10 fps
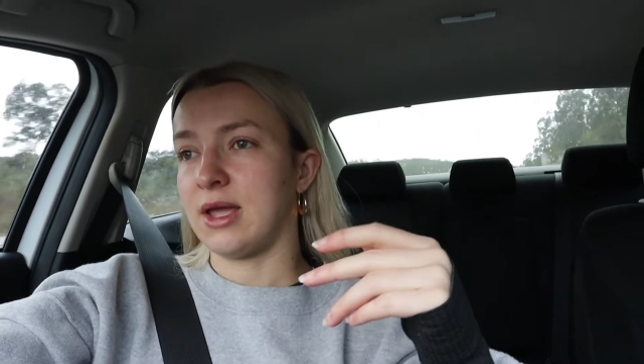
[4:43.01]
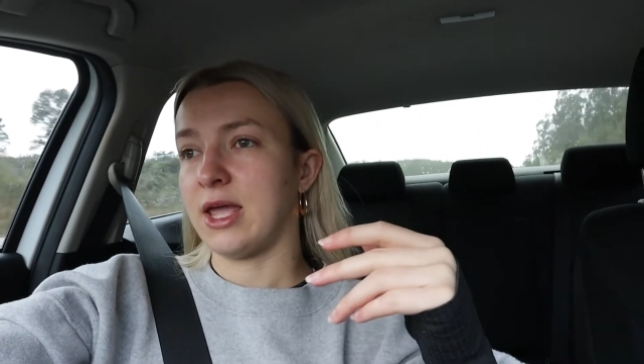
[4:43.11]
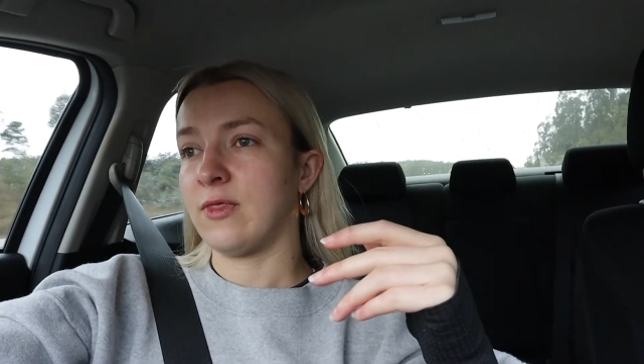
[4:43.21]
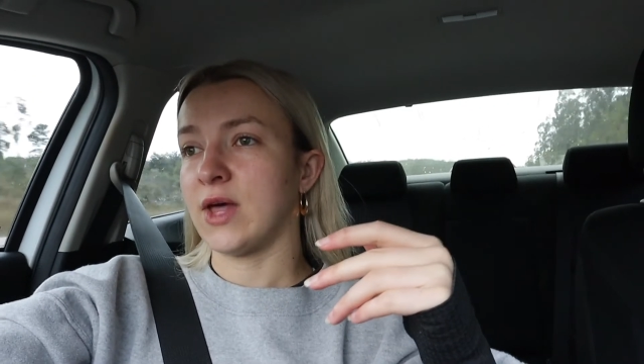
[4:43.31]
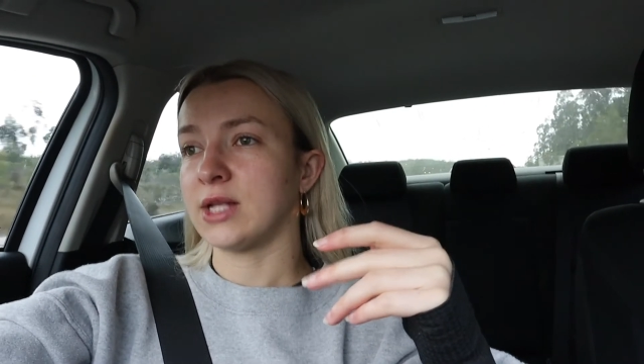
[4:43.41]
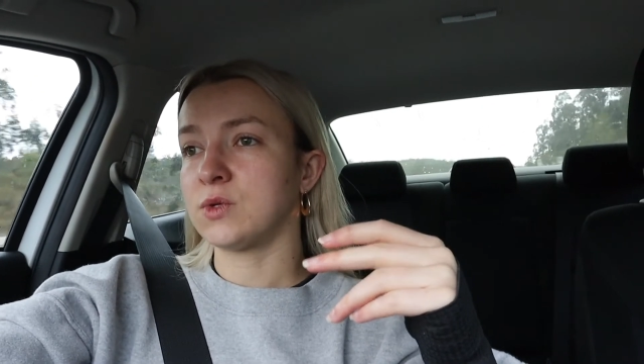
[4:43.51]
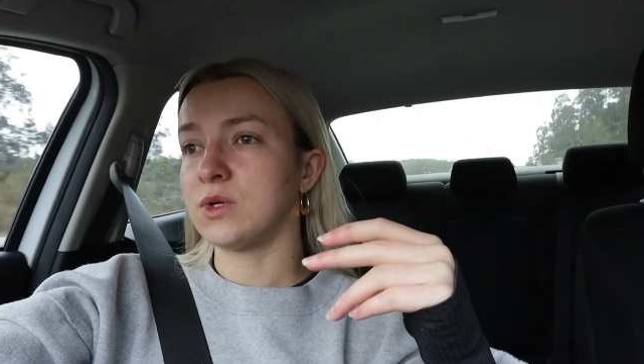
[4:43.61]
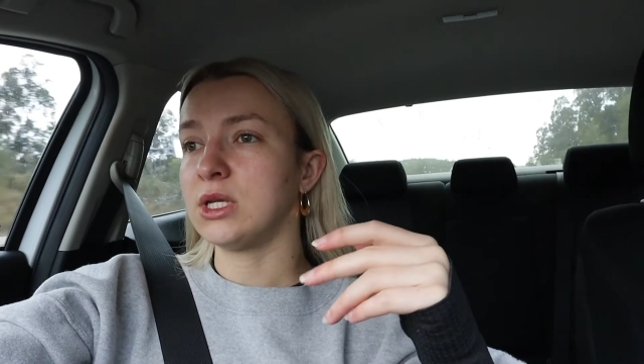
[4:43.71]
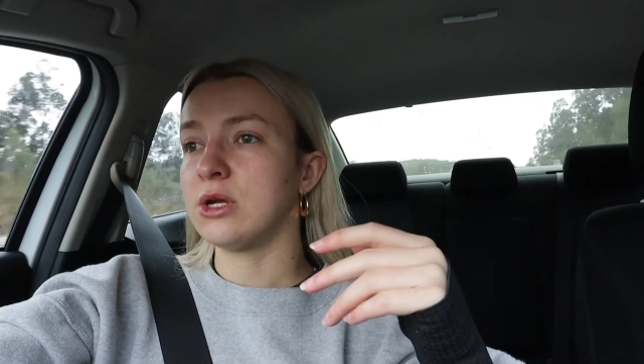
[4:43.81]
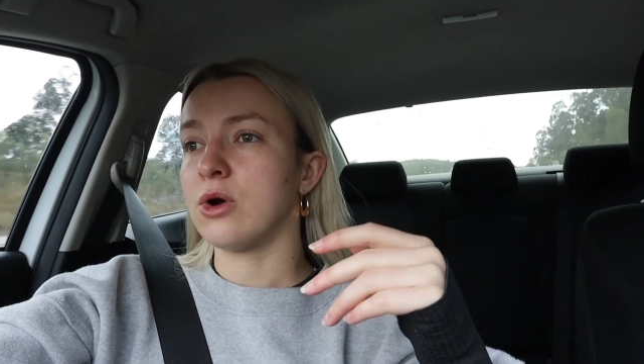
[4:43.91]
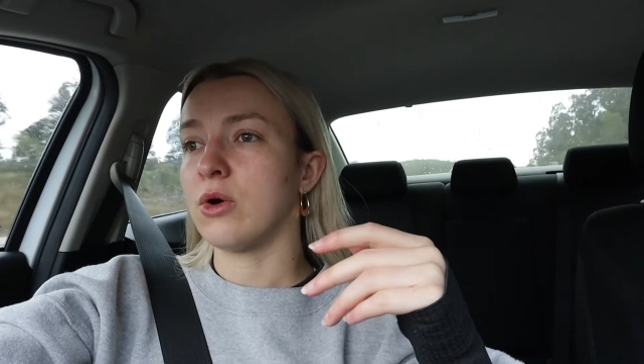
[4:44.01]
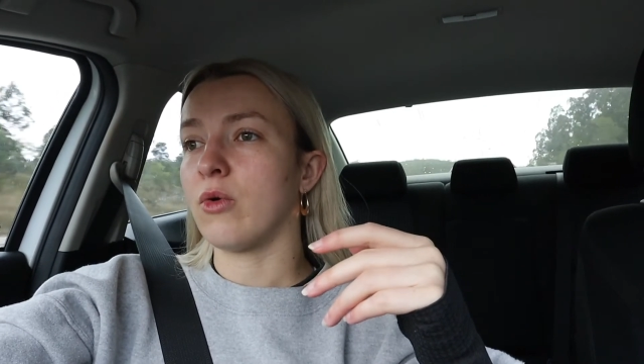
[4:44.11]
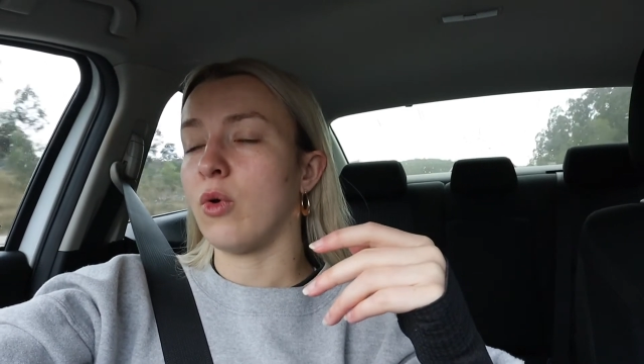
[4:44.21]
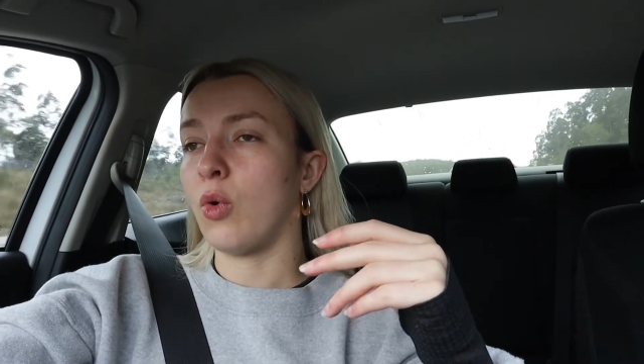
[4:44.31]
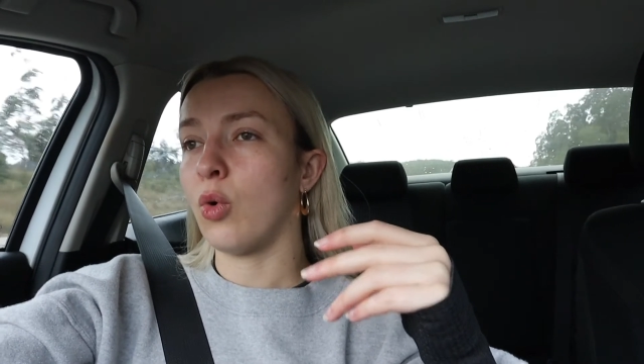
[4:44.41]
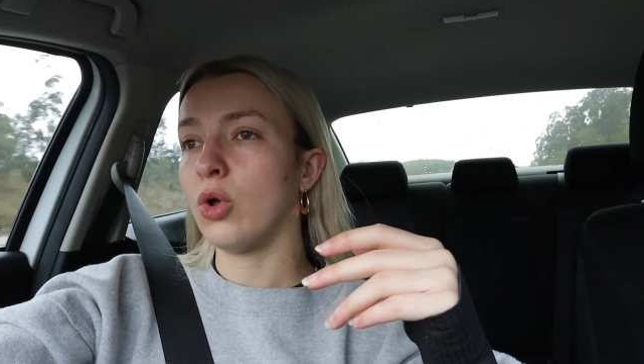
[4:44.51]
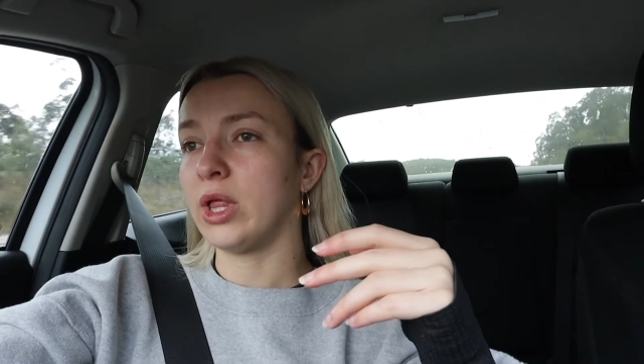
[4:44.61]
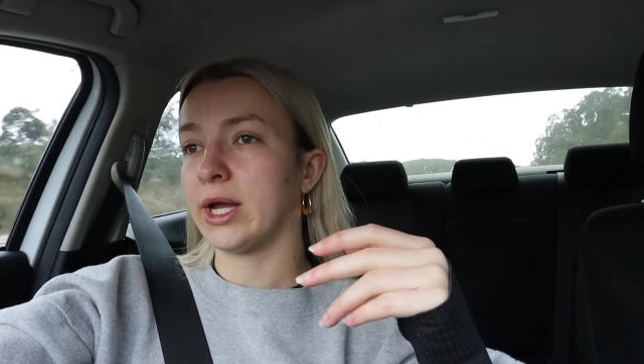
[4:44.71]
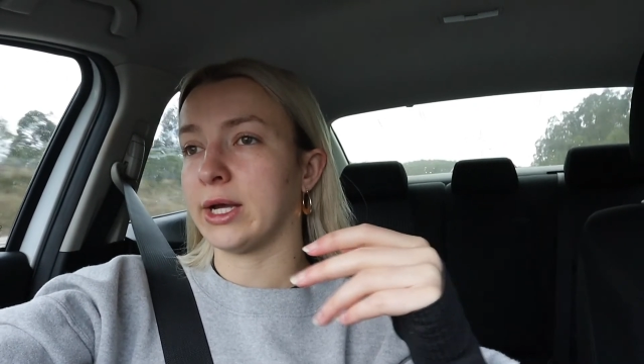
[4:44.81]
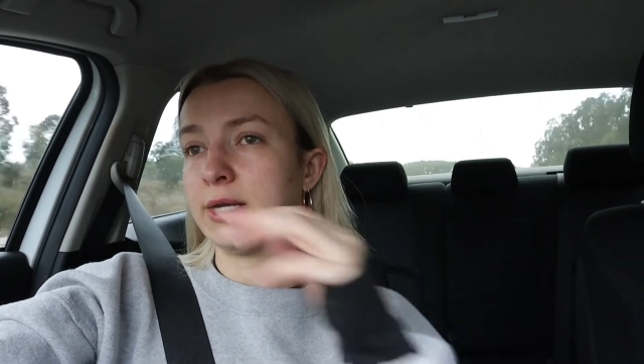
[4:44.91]
And that's really all
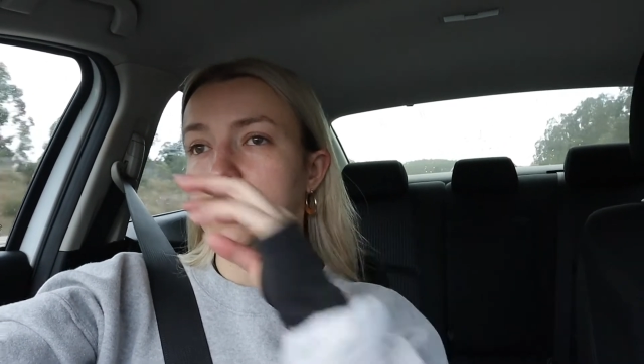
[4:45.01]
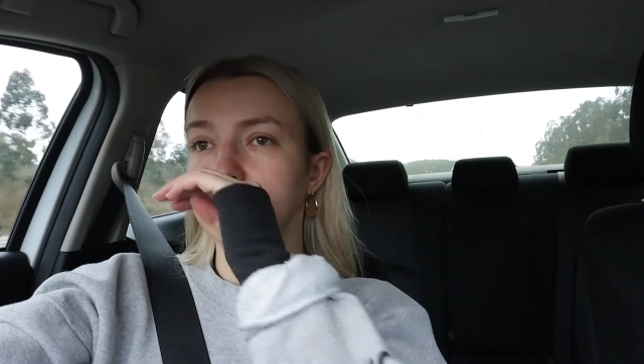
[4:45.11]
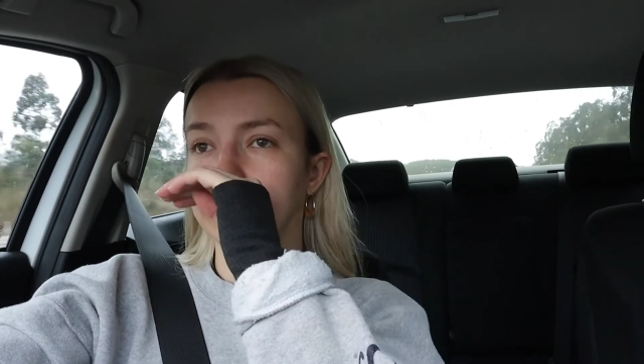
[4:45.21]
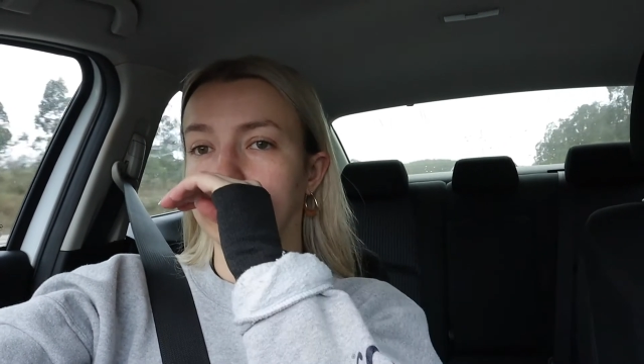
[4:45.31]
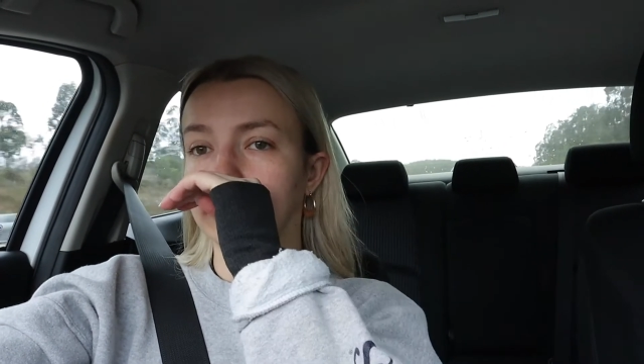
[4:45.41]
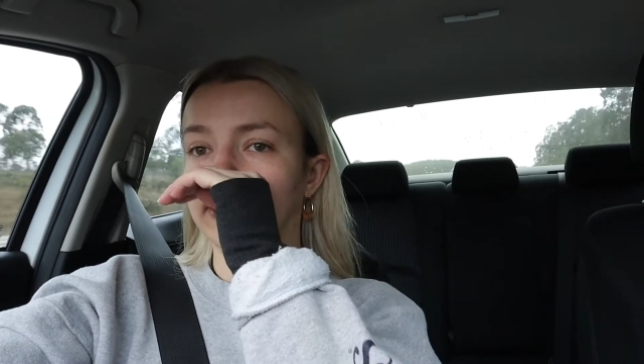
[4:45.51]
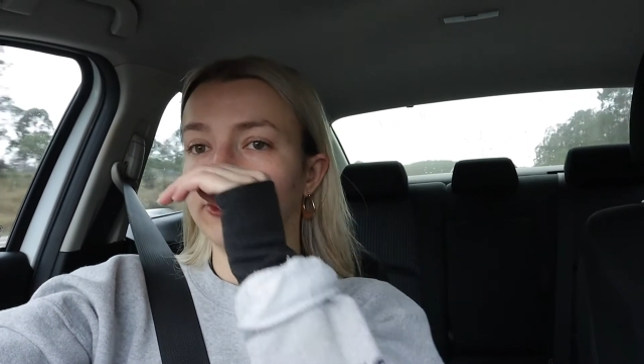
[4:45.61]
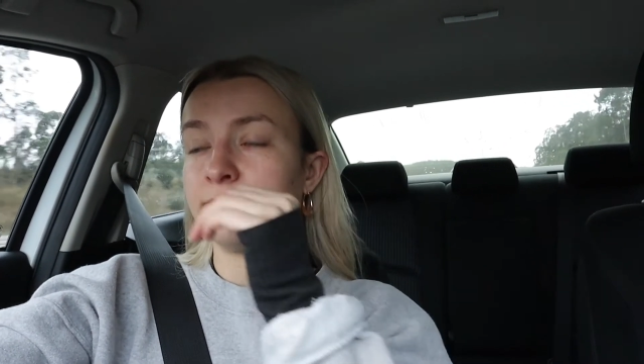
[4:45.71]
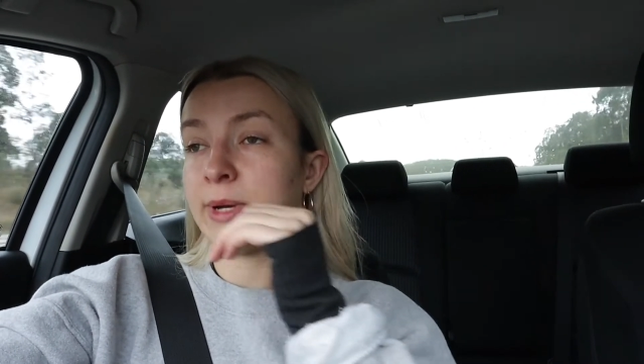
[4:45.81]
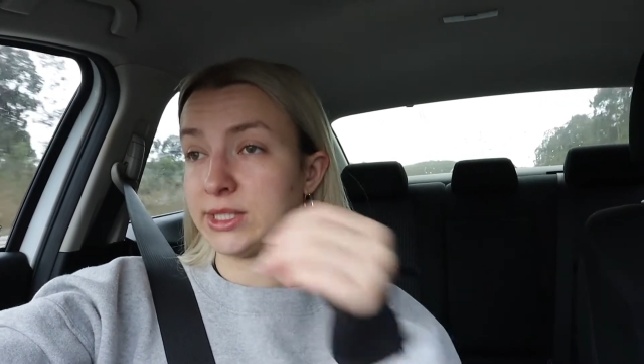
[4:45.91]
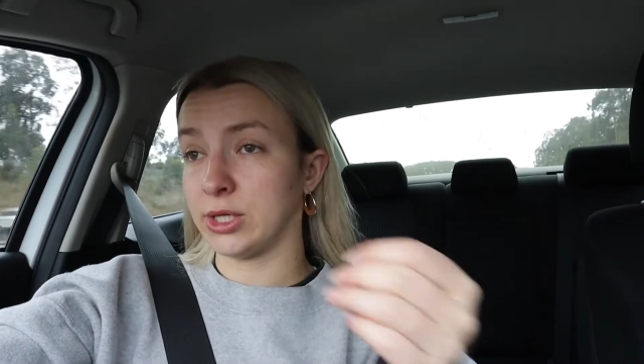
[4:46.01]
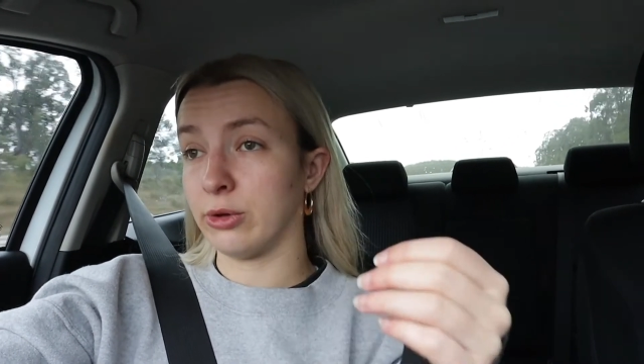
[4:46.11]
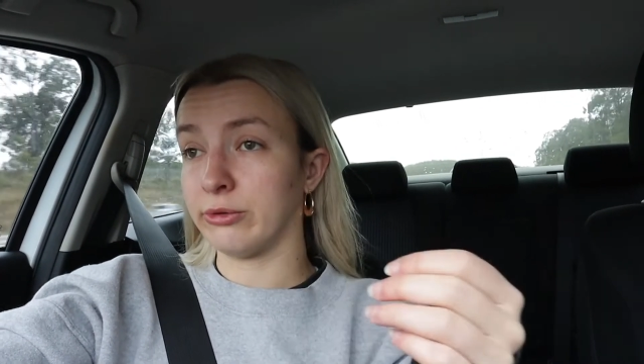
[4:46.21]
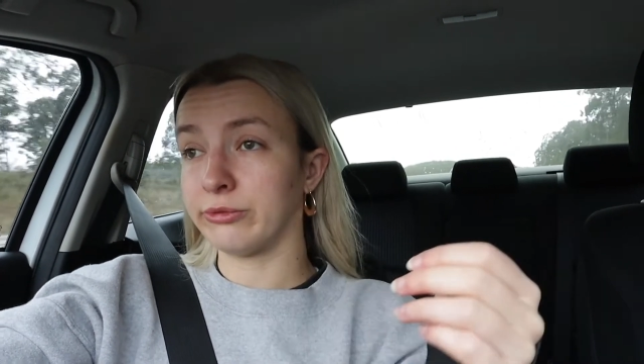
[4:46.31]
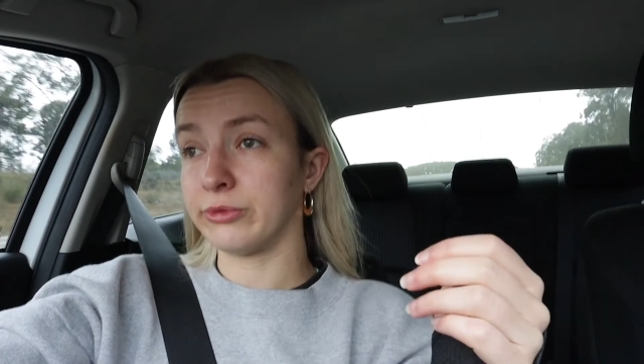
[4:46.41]
I can ask for myself.